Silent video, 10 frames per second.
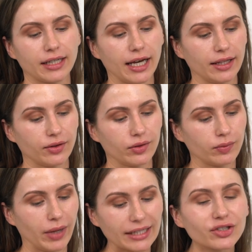And
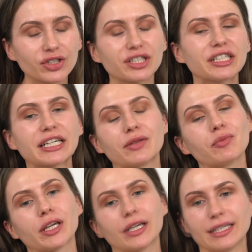by interesting I
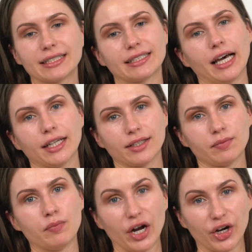mean is that
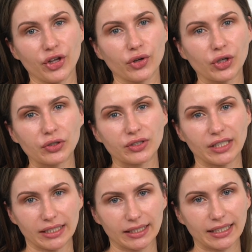Mario
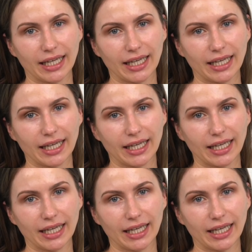uses